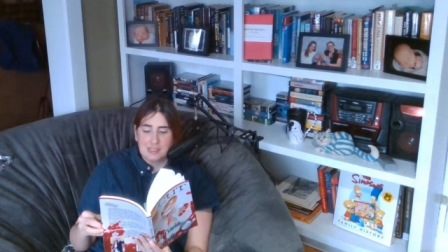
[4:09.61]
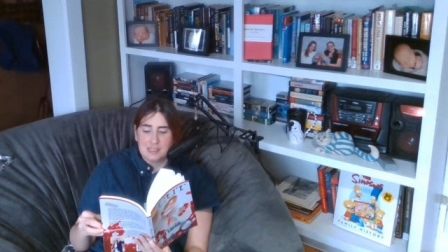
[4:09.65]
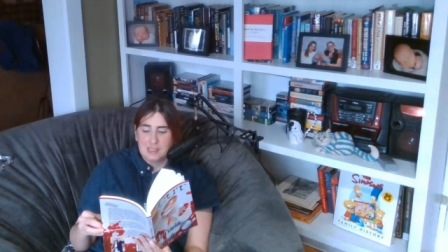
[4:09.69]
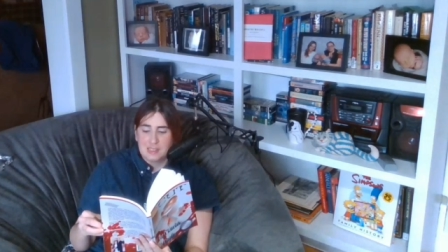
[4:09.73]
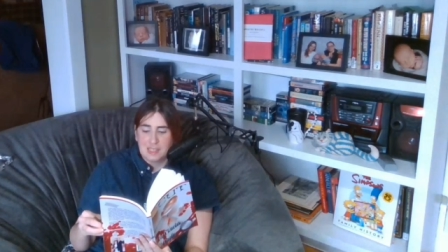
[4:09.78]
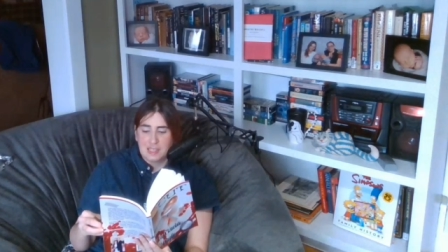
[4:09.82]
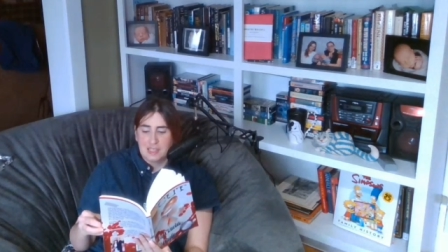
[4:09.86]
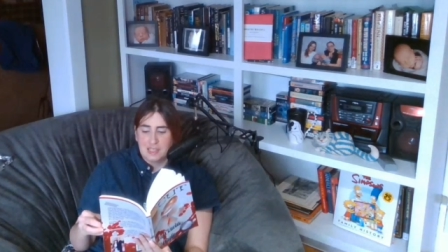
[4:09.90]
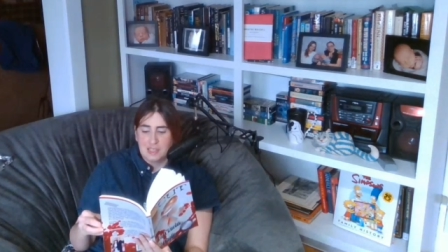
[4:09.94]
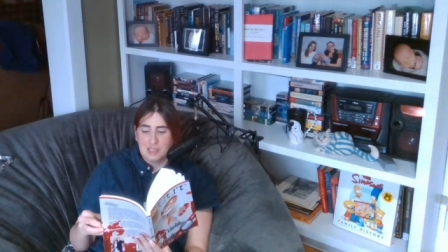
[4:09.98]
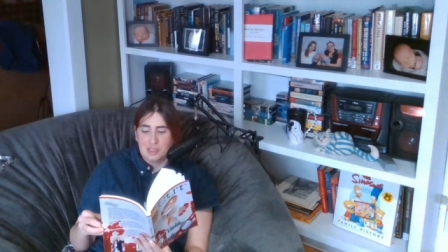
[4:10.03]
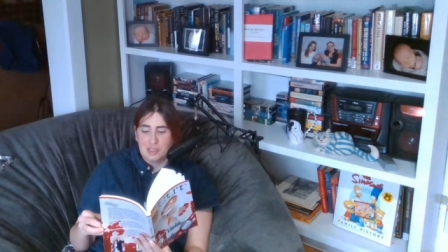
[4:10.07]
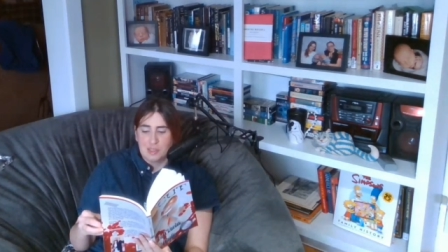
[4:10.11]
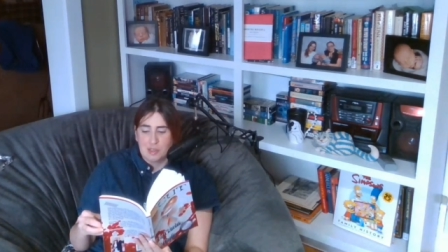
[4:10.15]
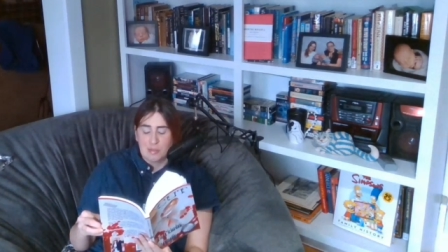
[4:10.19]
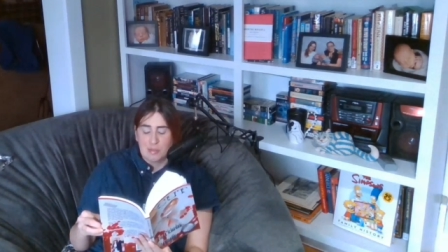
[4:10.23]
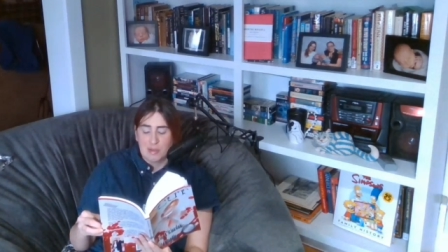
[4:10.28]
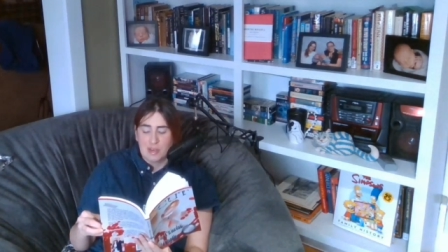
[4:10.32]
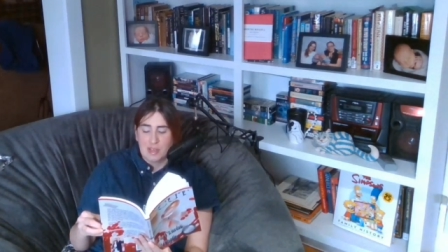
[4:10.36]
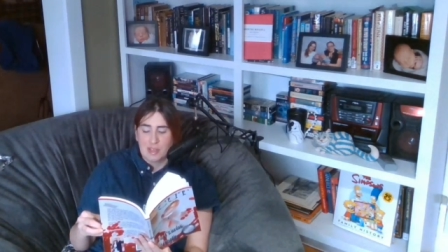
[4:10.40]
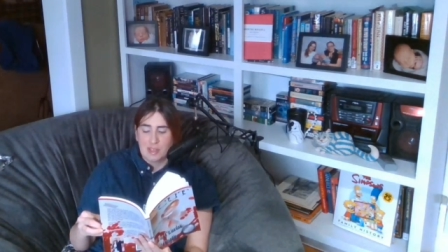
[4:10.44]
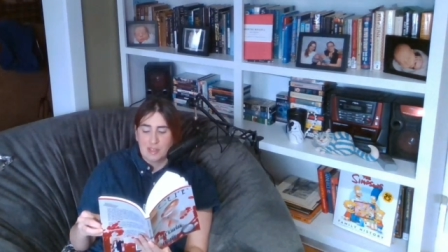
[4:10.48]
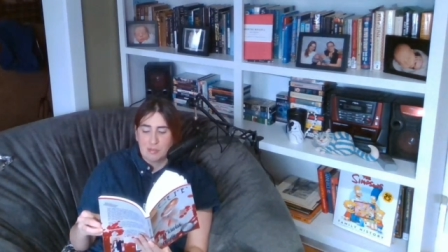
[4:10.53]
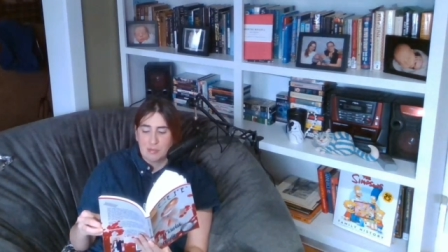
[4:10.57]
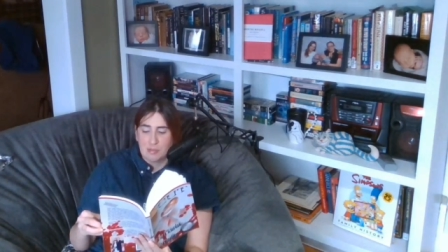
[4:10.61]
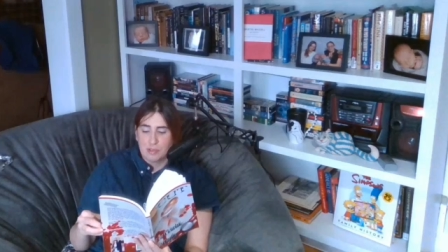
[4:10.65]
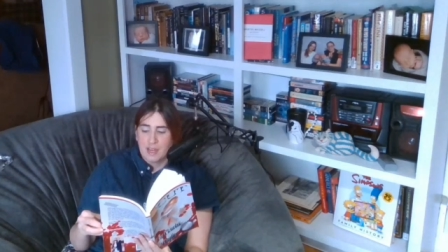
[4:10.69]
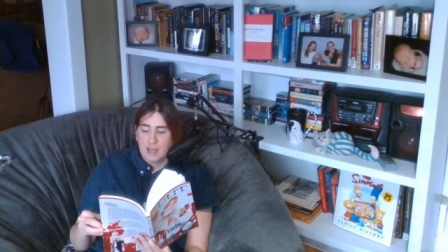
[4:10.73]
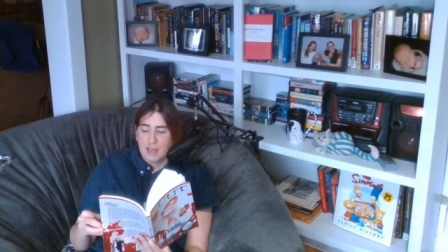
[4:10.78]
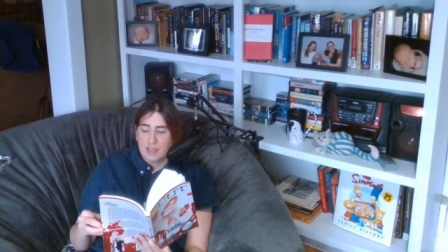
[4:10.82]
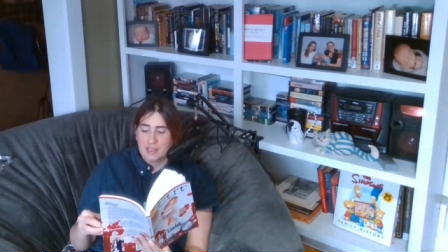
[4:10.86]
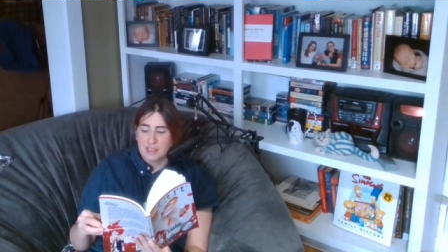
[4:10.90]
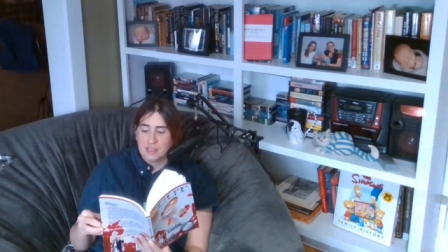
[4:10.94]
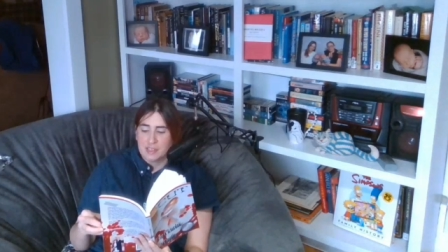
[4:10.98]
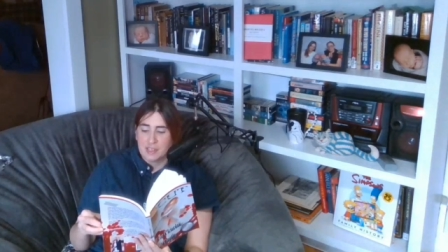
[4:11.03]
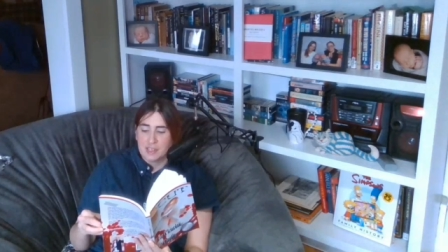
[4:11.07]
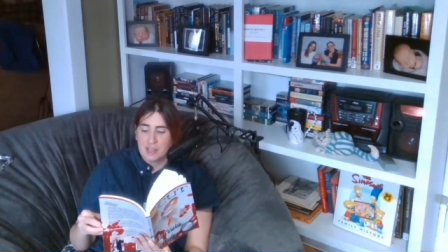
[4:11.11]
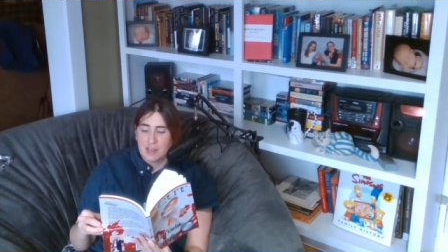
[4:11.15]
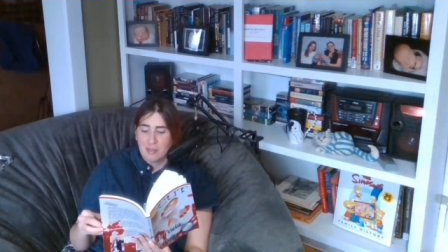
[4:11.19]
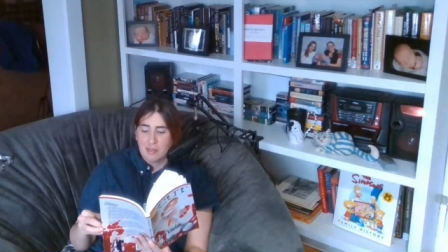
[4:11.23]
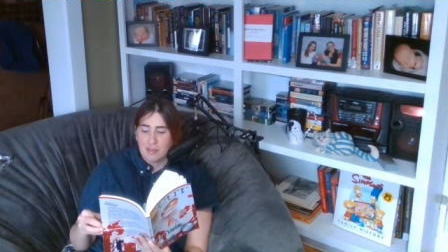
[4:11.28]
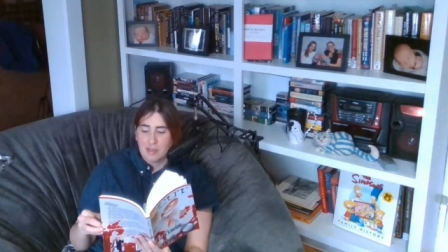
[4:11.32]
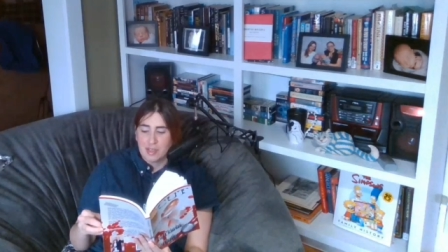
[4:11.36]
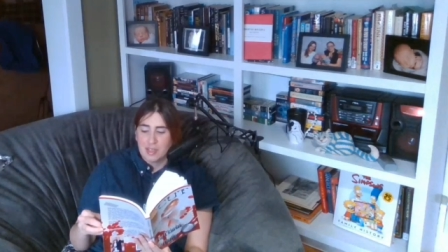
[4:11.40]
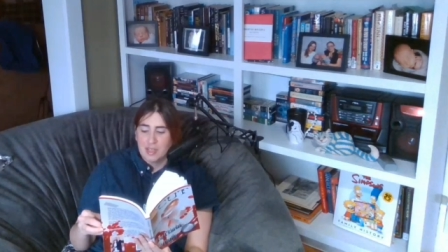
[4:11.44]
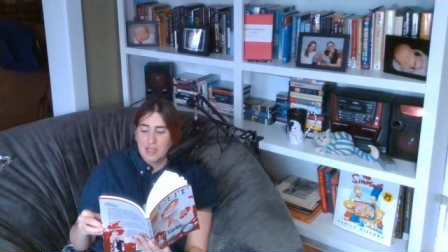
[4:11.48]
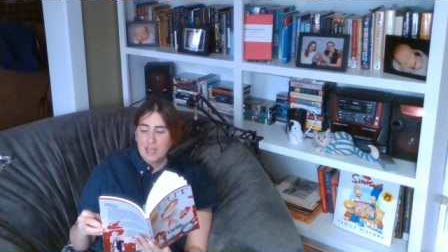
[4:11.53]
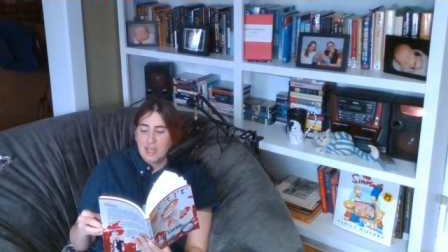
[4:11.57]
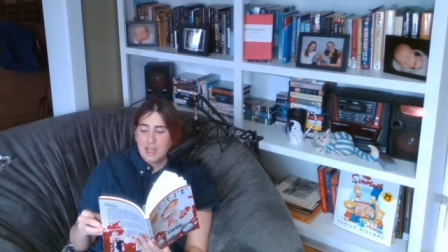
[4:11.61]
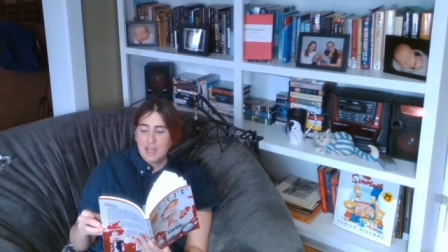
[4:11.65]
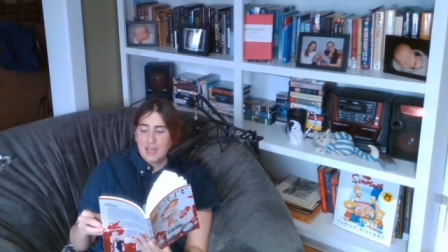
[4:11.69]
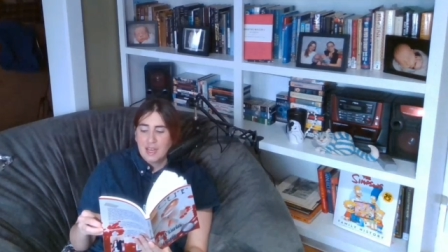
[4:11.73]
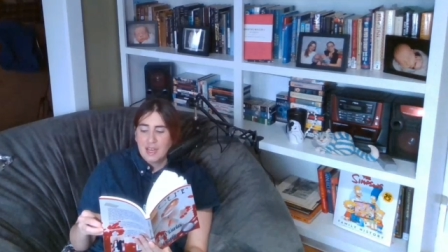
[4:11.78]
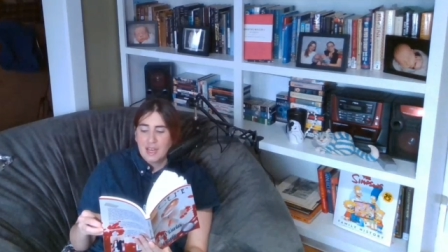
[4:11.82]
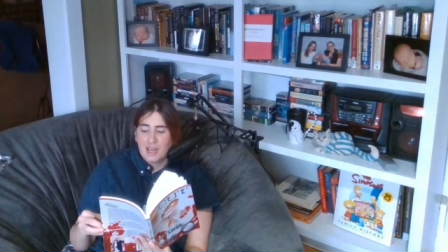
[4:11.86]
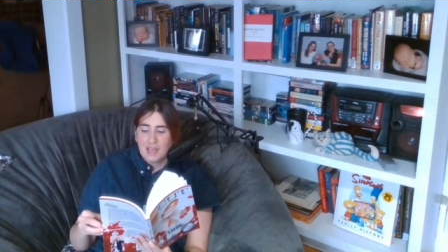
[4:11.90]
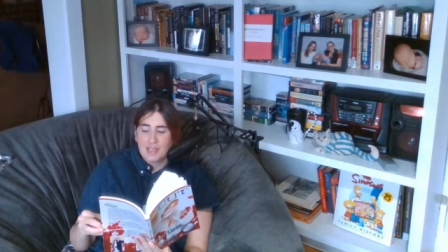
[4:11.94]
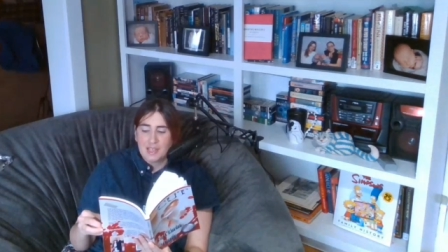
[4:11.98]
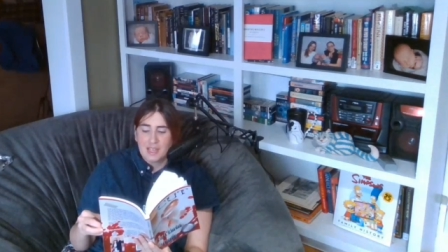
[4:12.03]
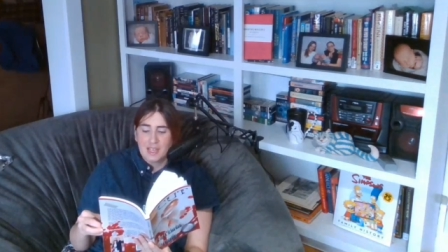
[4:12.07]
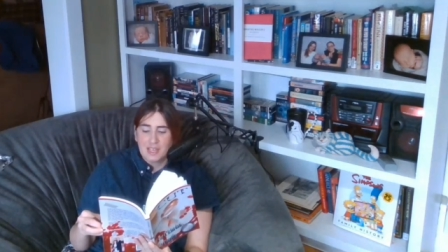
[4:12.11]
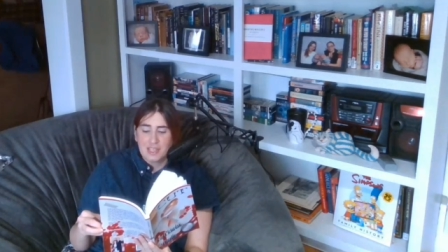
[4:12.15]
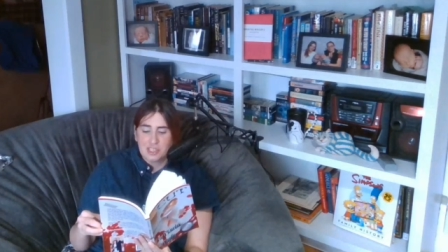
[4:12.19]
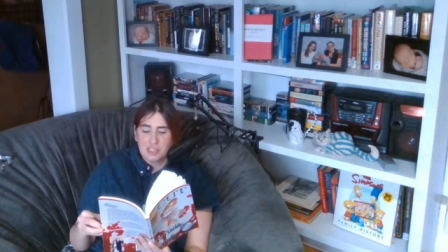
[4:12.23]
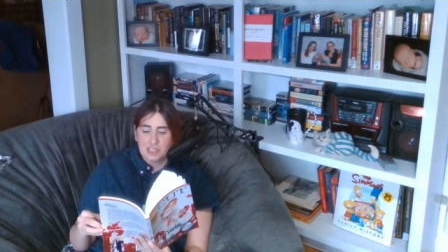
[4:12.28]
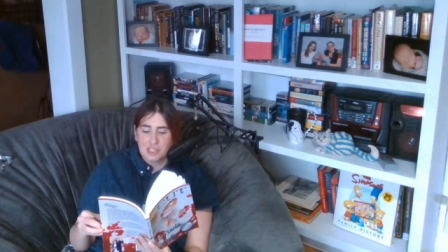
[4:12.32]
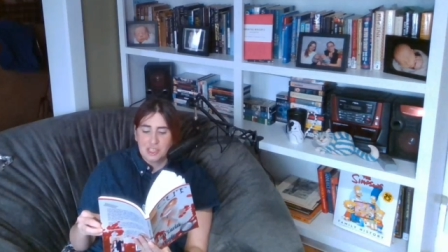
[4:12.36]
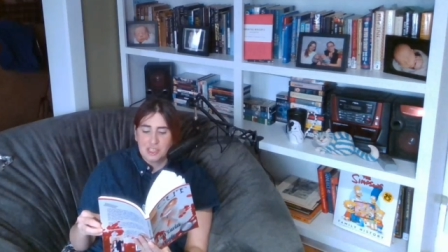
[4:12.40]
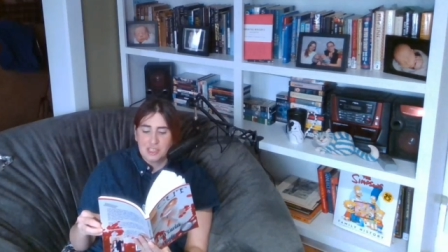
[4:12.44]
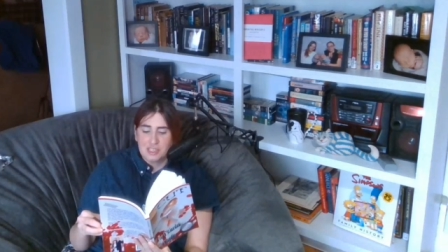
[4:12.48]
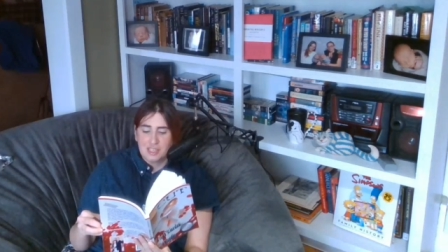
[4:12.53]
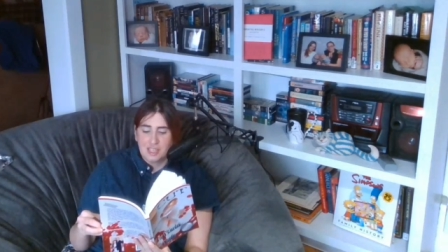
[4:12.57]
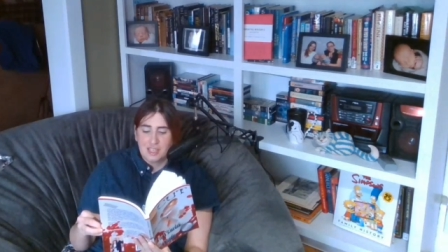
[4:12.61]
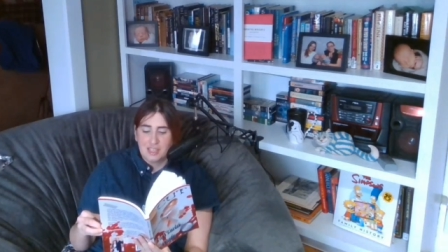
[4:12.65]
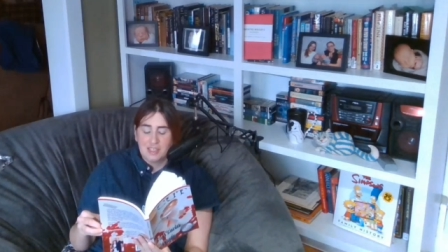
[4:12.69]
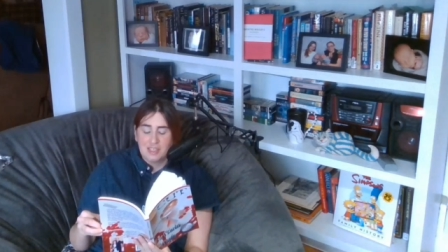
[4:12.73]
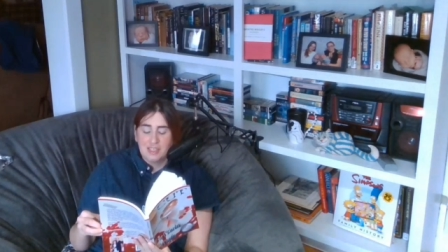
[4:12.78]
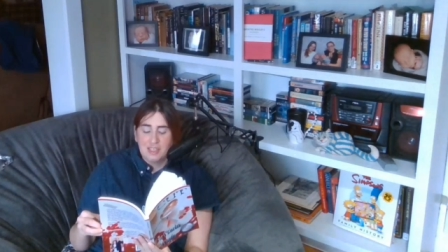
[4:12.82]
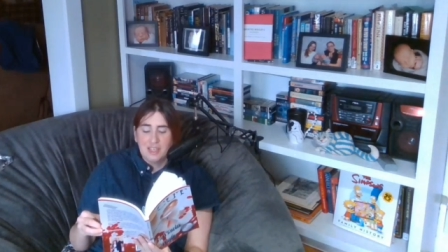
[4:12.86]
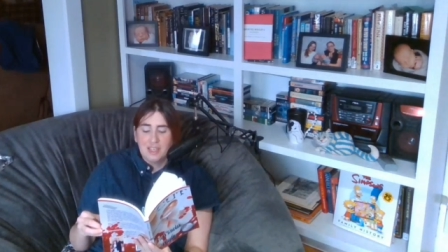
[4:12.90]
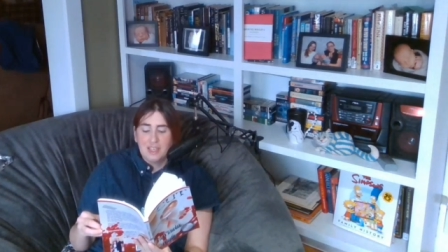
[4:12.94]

studying the American flag on the cover. At last she said,